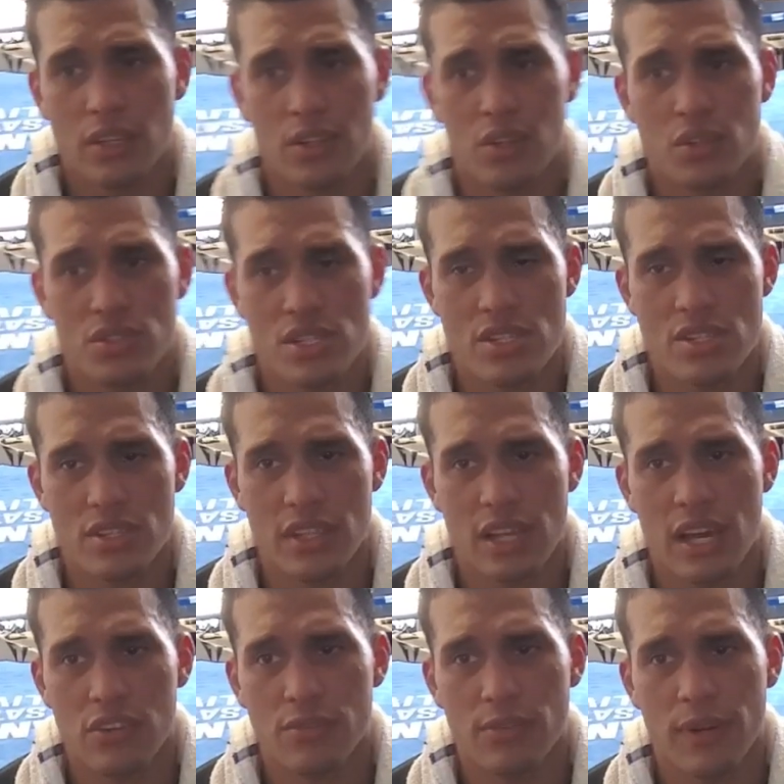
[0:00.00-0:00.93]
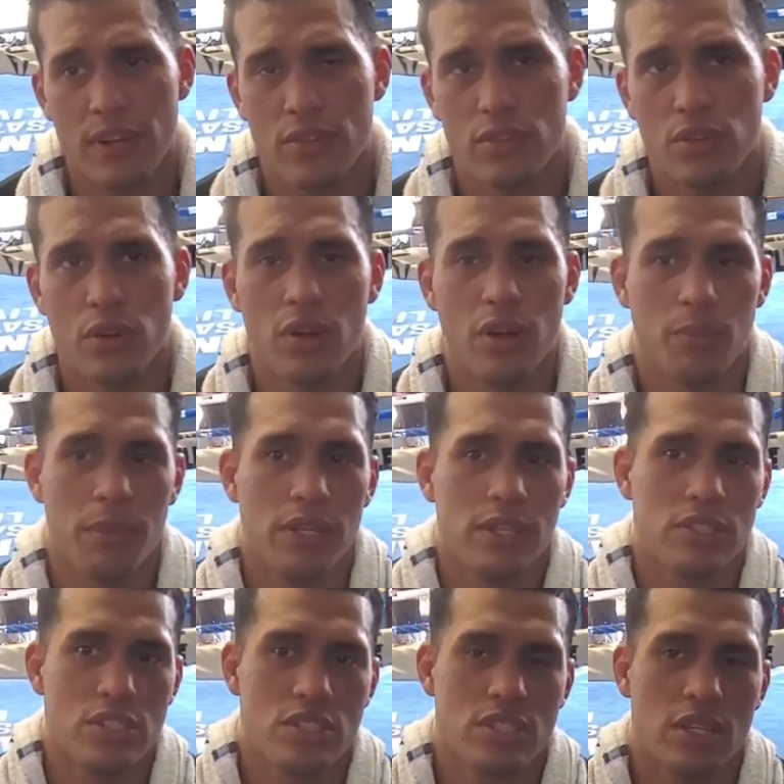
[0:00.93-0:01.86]
You know, since his last fight. So I
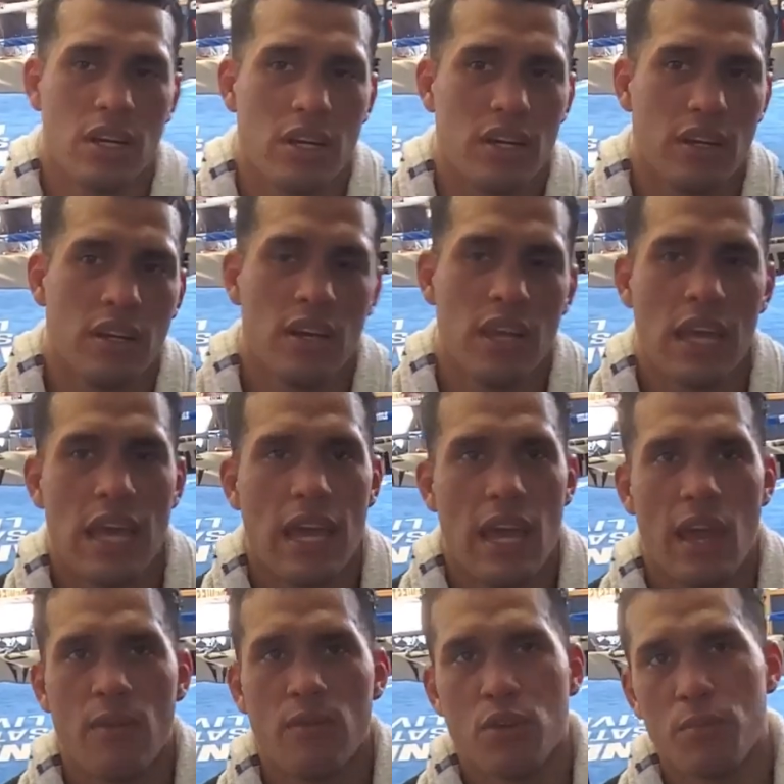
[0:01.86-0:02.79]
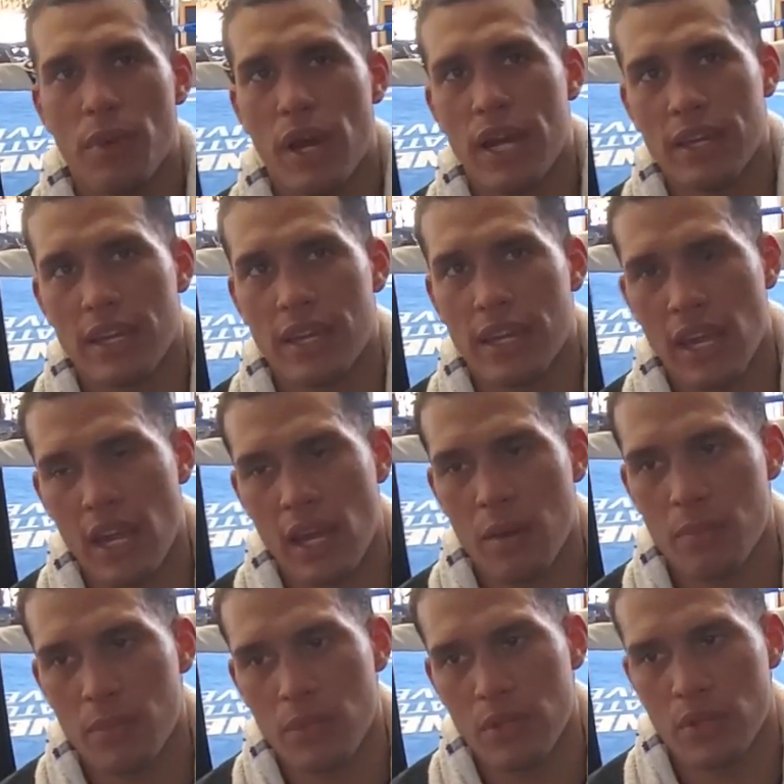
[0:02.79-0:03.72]
mean, just having him back in
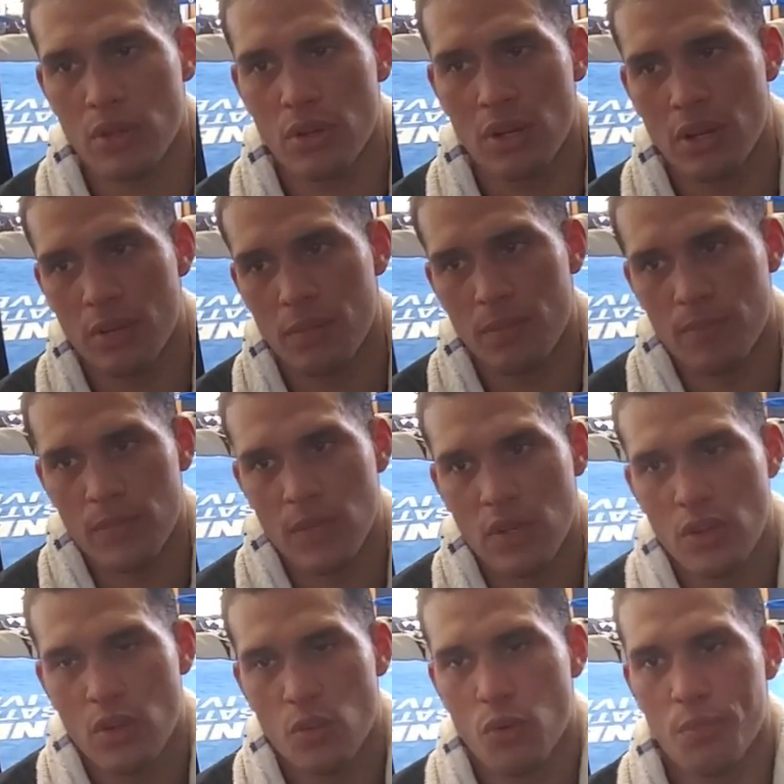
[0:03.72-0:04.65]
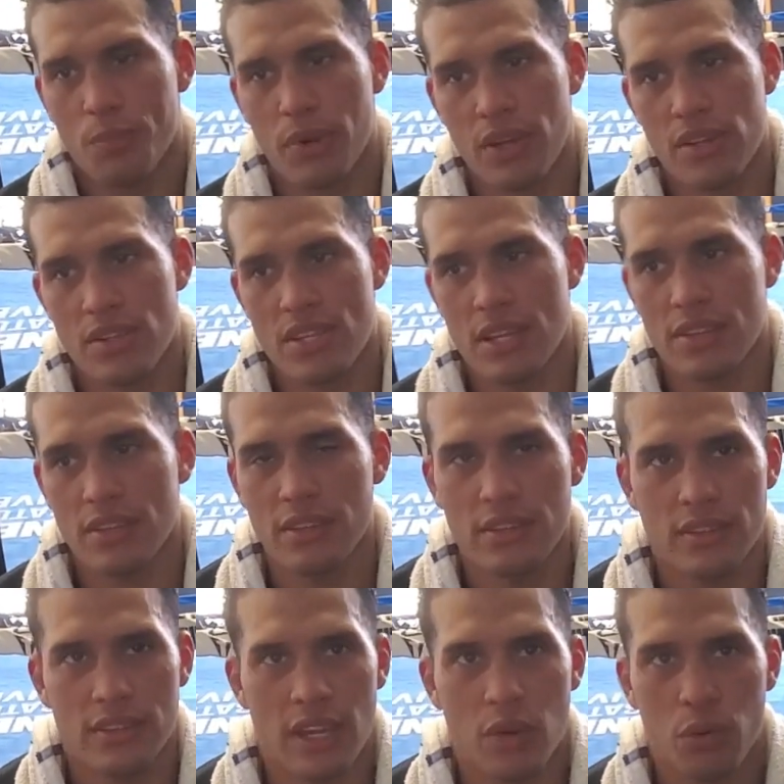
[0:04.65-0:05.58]
camp. You know, we're brothers at the
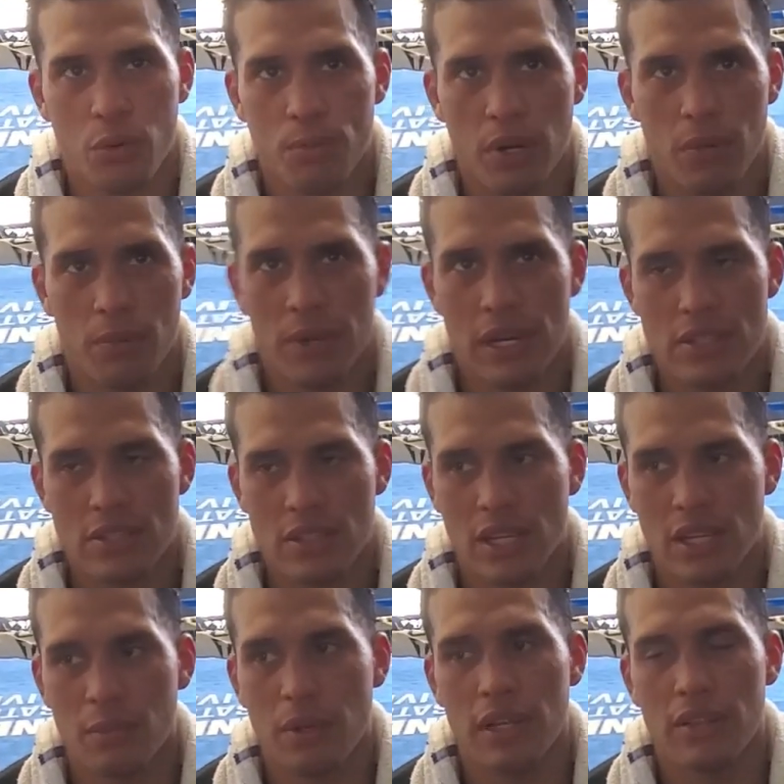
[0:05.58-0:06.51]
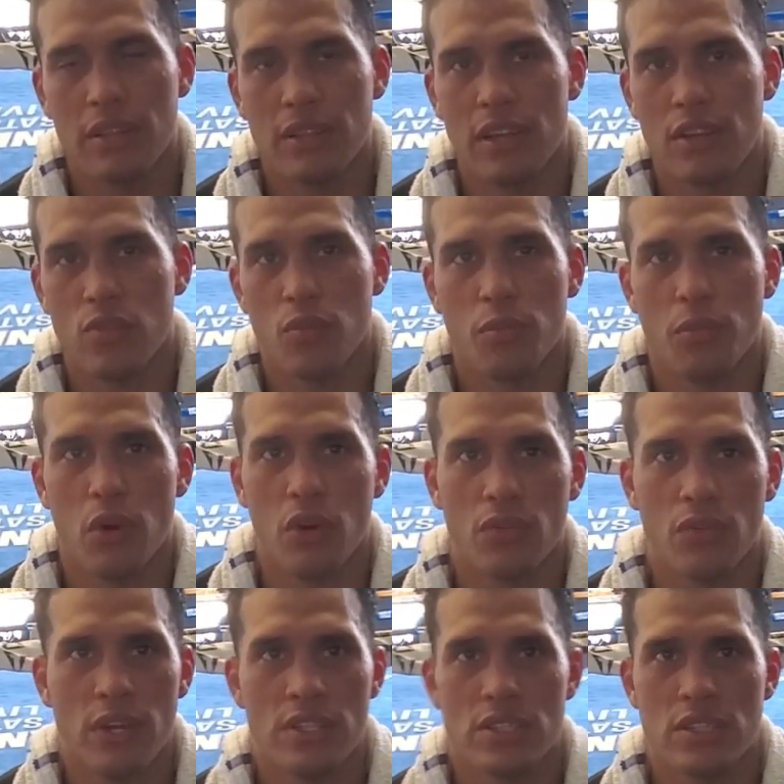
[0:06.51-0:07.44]
end of the day. We bump heads a lot, but I think that's what
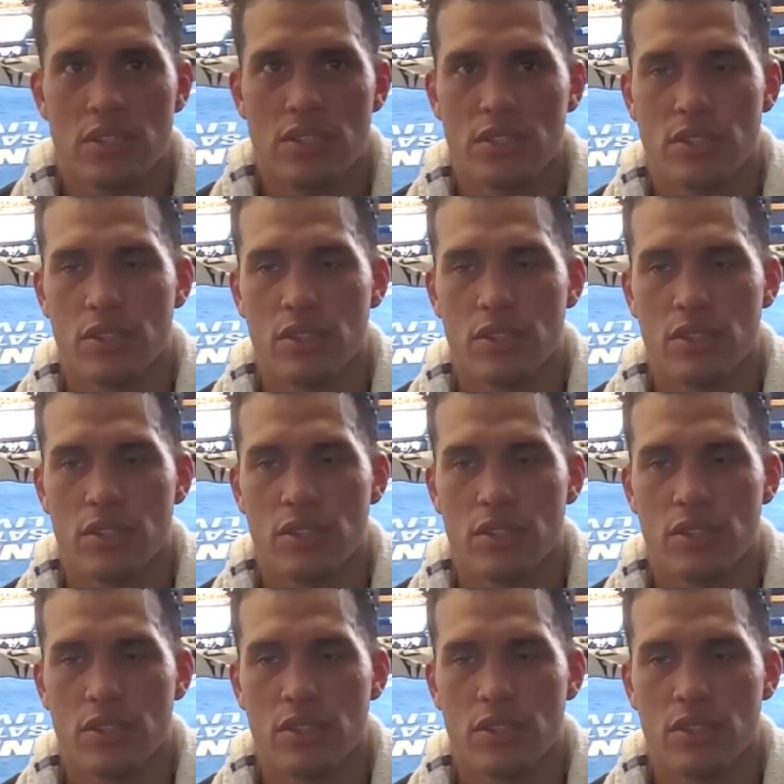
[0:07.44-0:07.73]
motivates us.